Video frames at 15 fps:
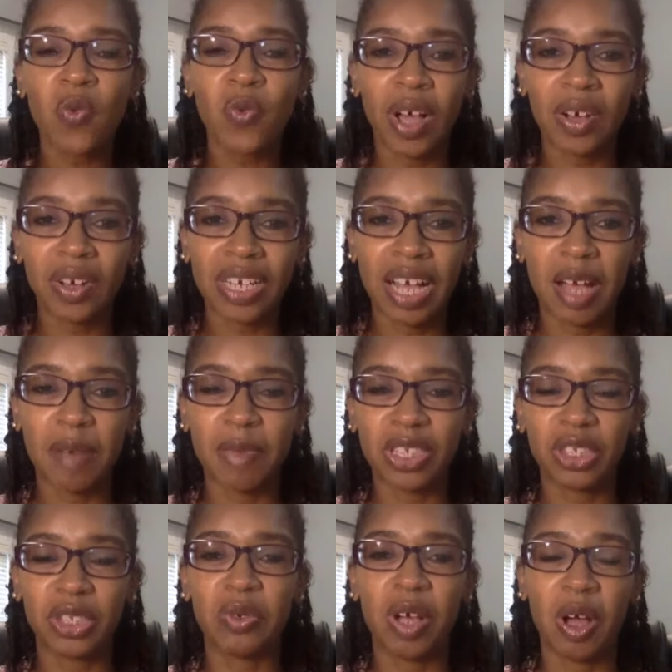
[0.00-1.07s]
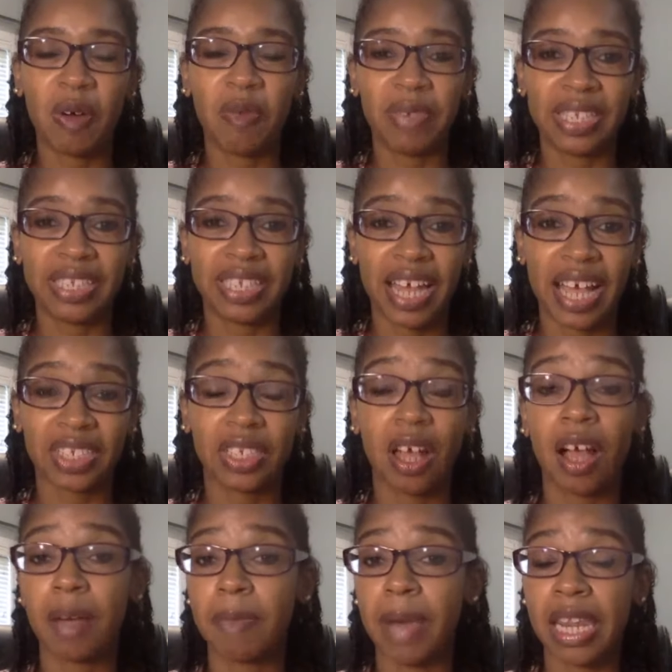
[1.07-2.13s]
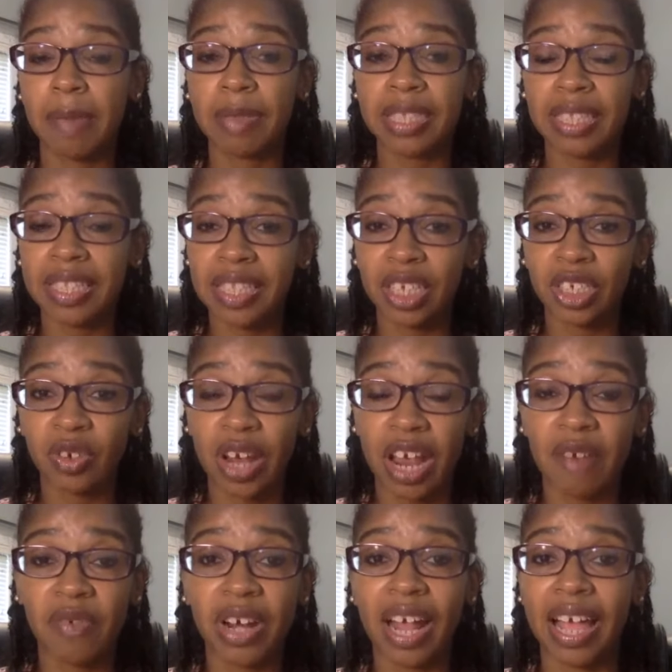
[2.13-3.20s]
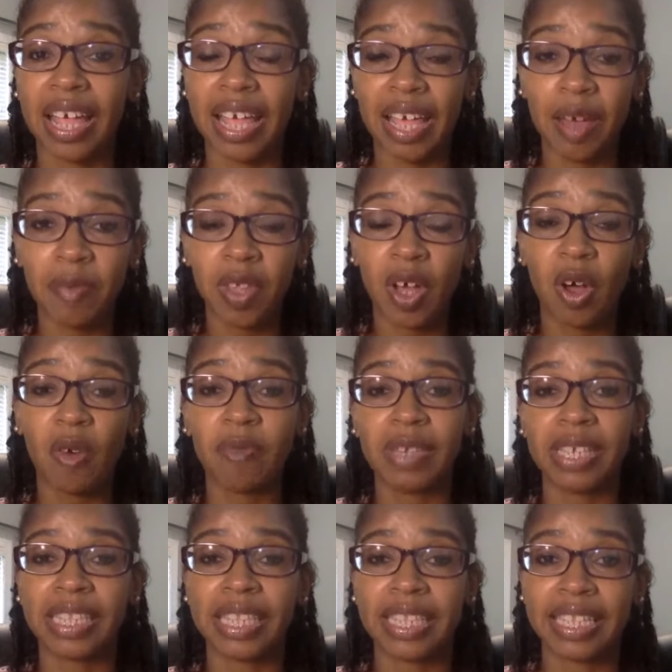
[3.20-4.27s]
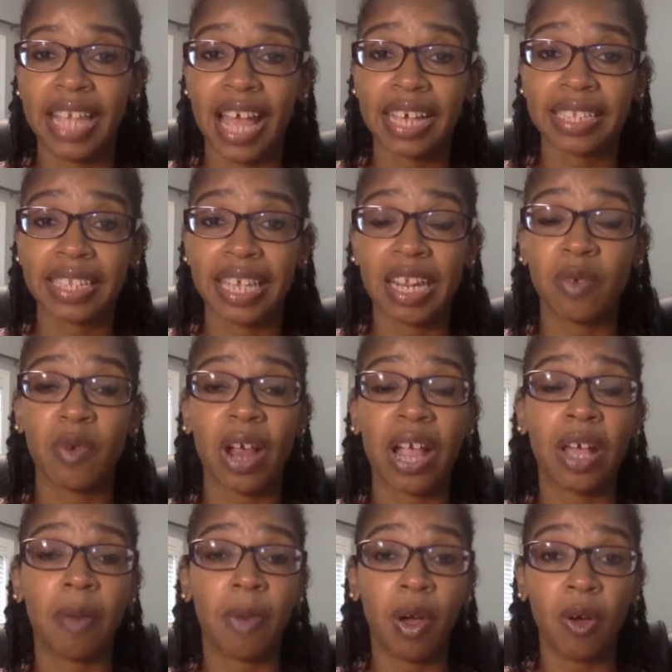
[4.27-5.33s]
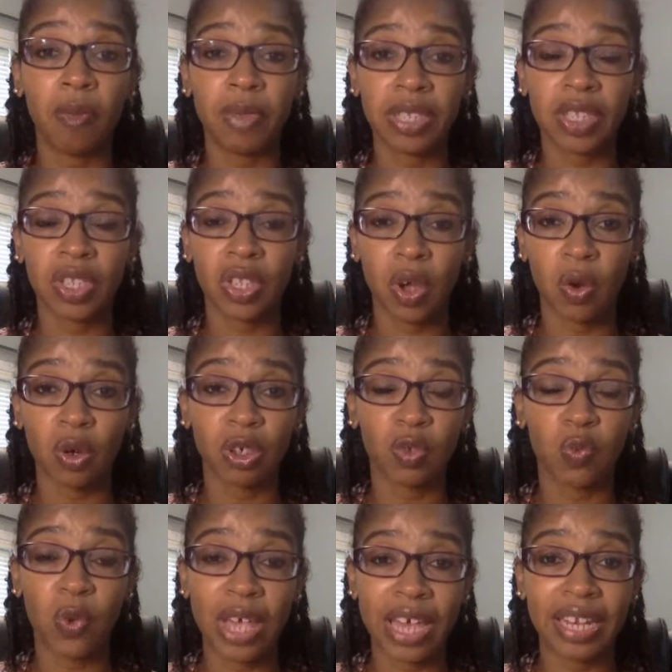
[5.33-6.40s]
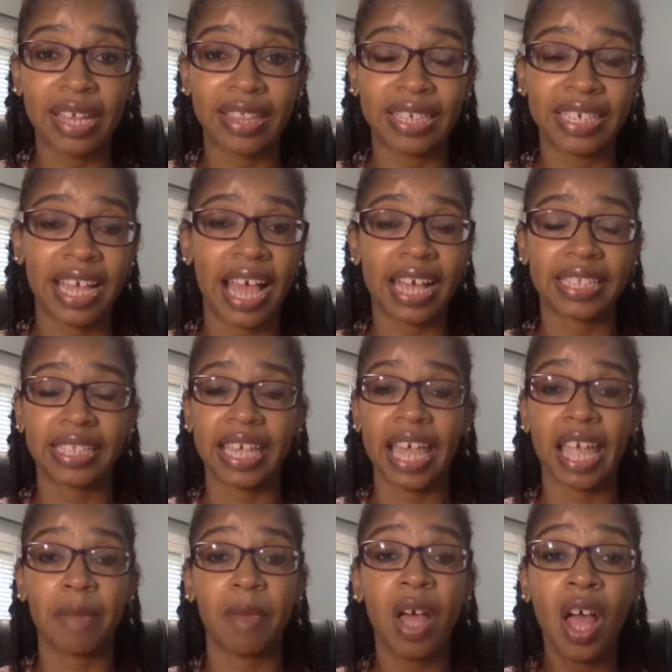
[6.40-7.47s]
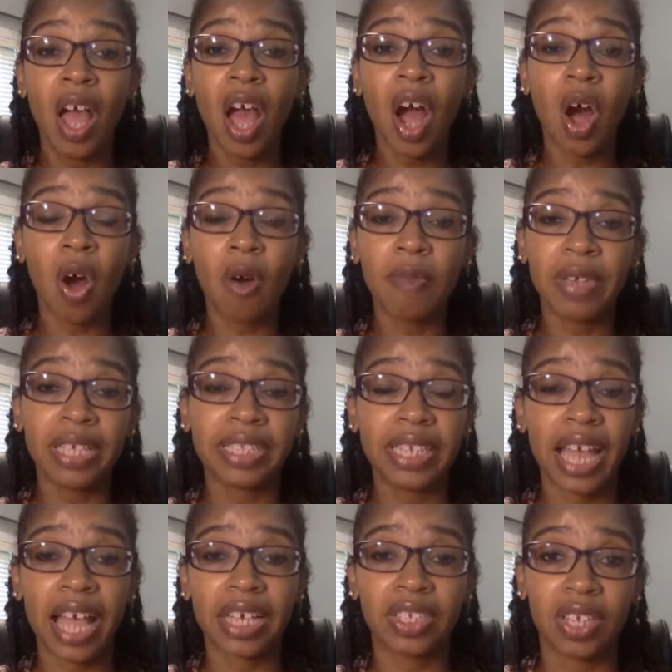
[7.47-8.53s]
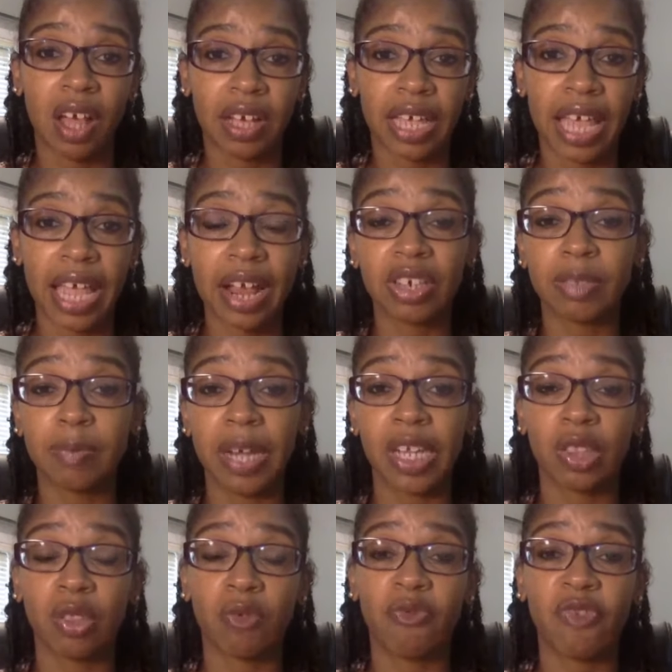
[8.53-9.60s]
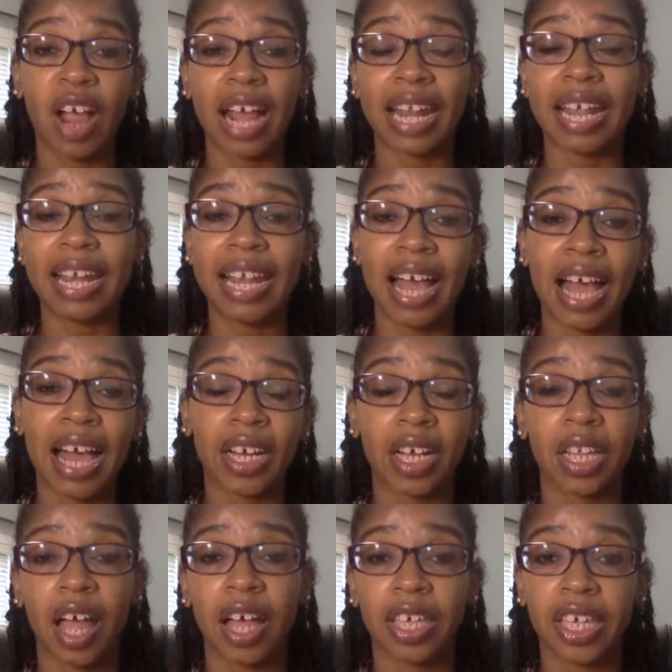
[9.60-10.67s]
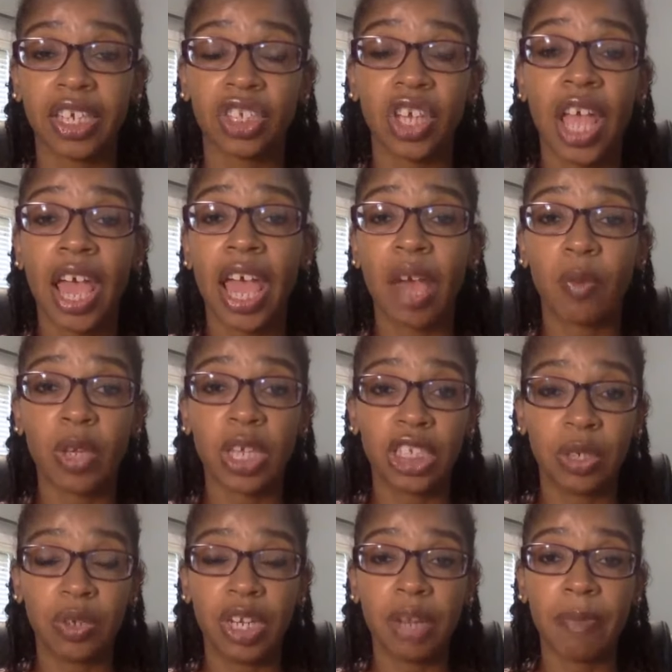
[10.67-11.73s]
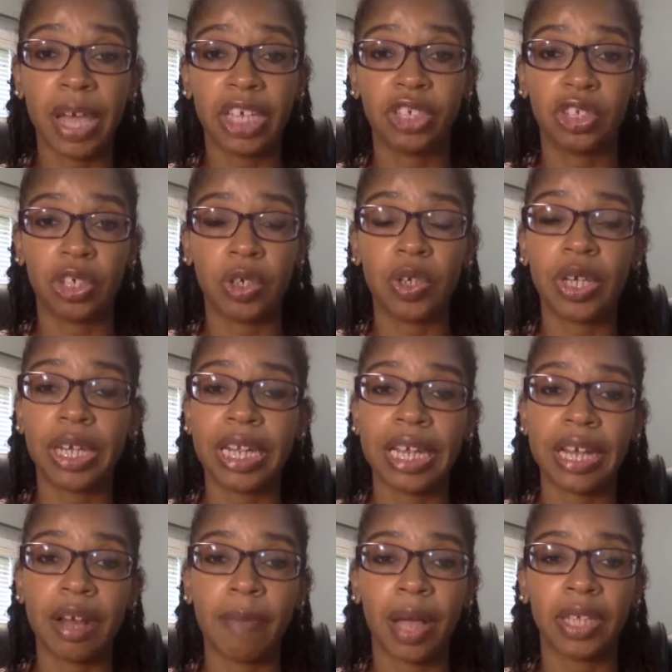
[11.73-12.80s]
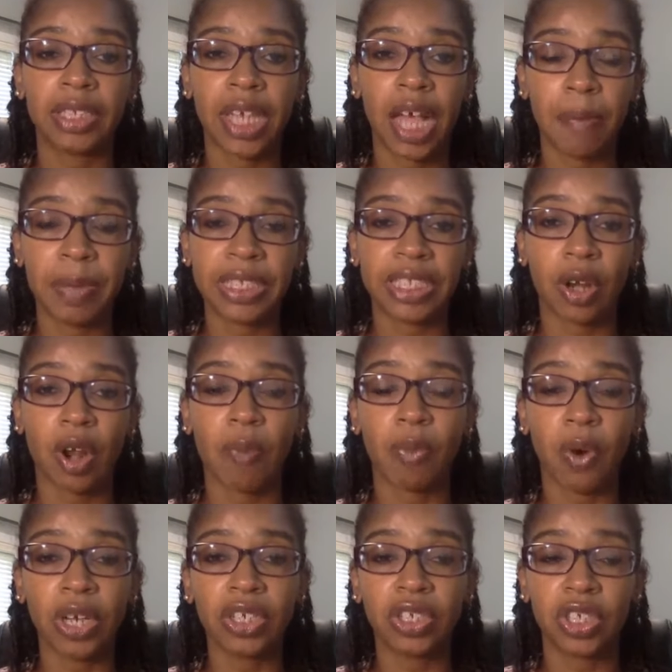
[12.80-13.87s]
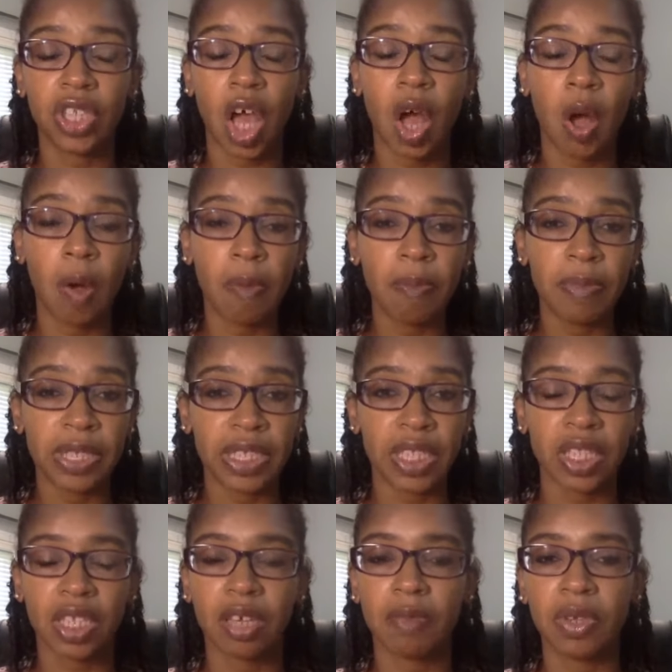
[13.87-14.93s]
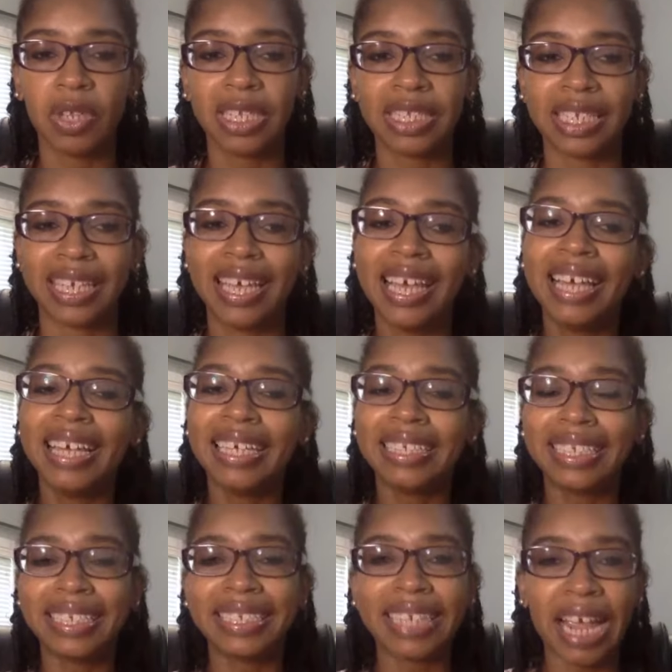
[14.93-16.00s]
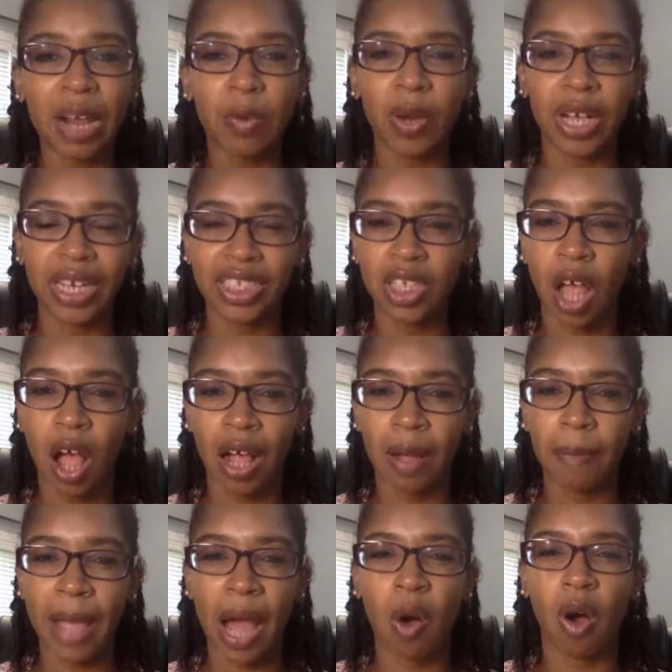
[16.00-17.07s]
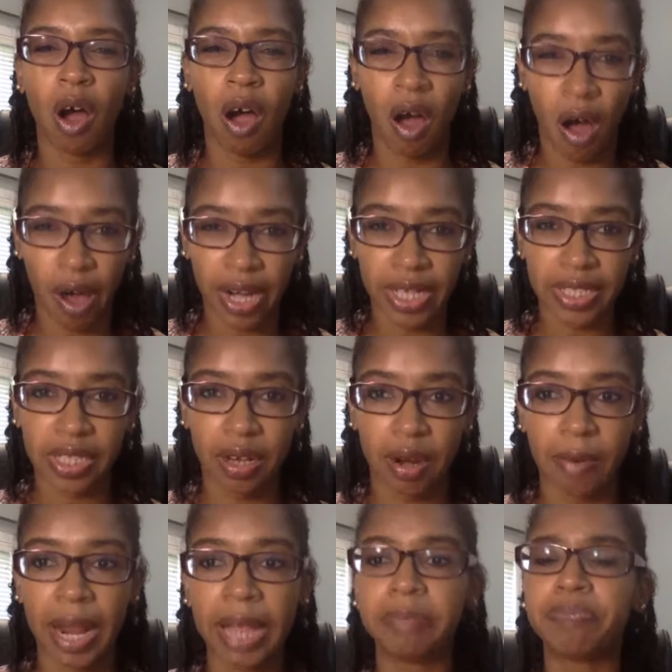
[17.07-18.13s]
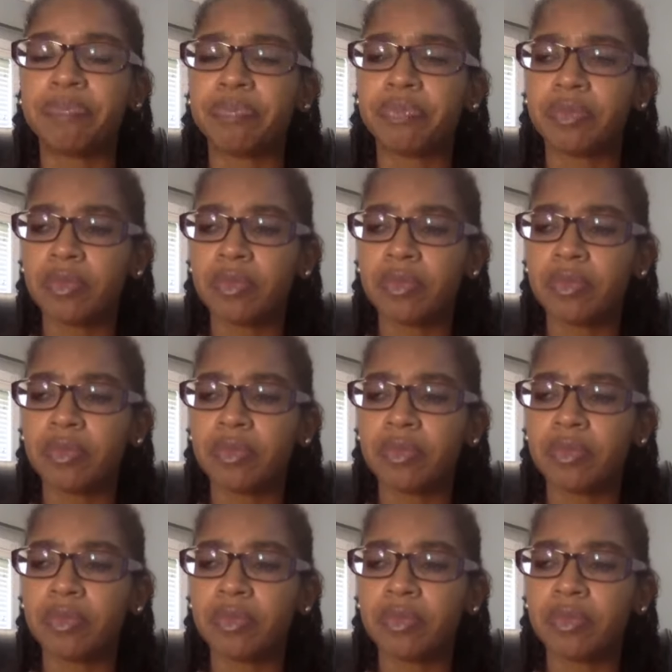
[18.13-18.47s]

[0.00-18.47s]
Welcome to Home Biz Tax Talk. My name is Lysandra Everett. I am the Home Biz Tax Lady, where I help home business owners win the tax game. Home Biz Tax Talk airs Monday through Friday, 9 o'clock-ish. And when you tune into my show, you're going to hear about topics that are important to the home business community. And today we're going to talk about audits, all right?